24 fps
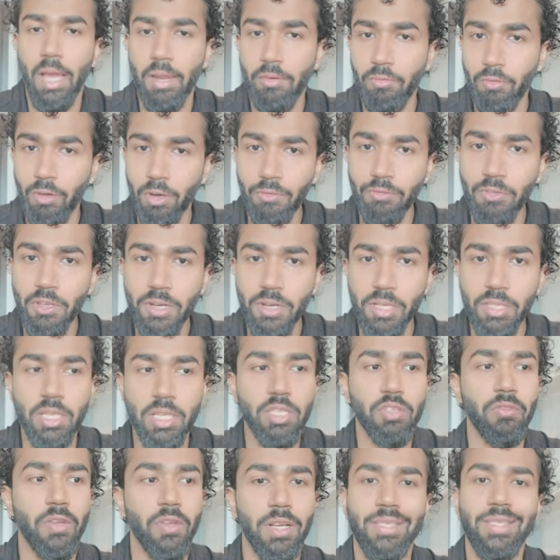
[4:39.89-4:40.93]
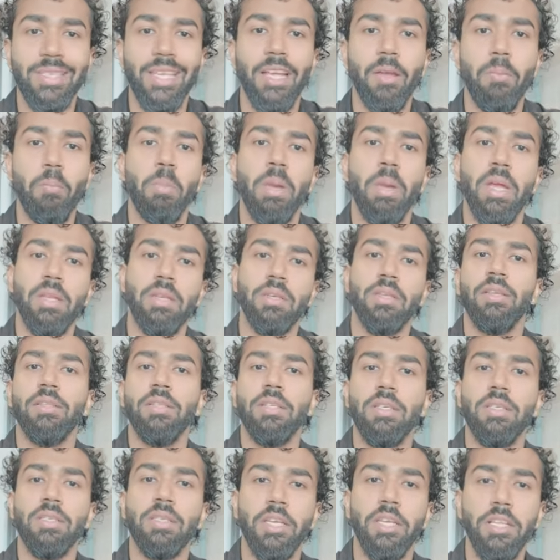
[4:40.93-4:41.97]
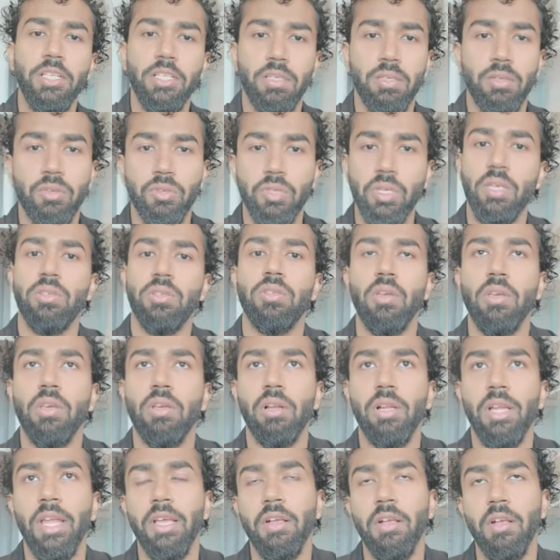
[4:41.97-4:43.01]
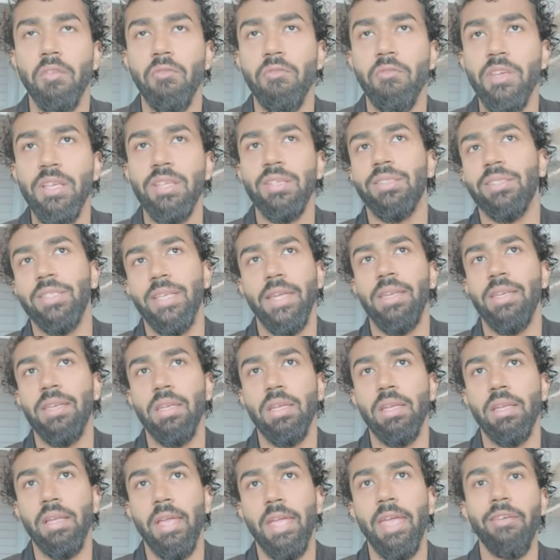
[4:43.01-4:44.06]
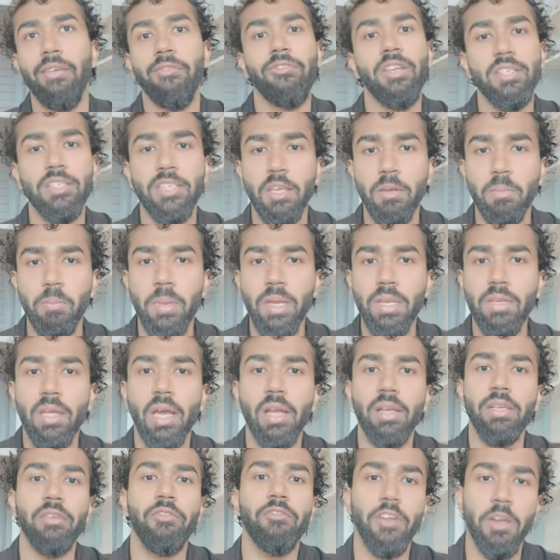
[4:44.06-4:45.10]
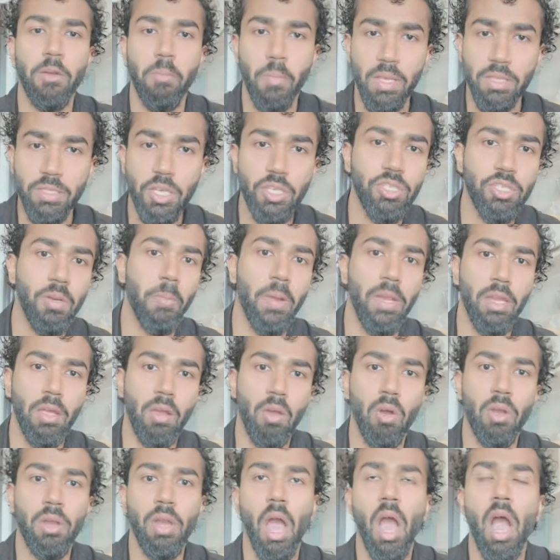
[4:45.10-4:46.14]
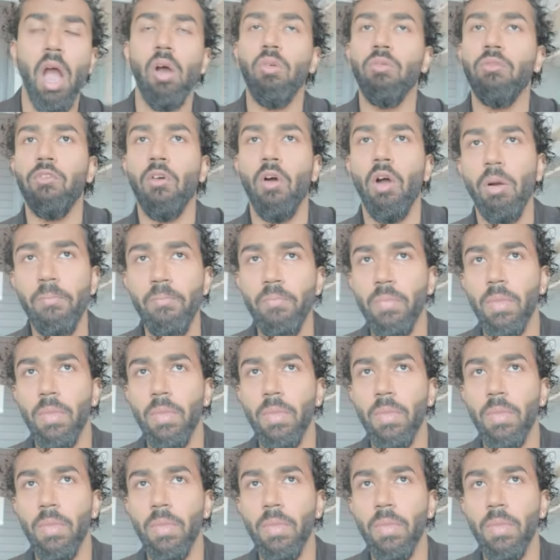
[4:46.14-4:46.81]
And one of the reasons we are segmenting these leads, just so like we send every segment a different message depending on how warm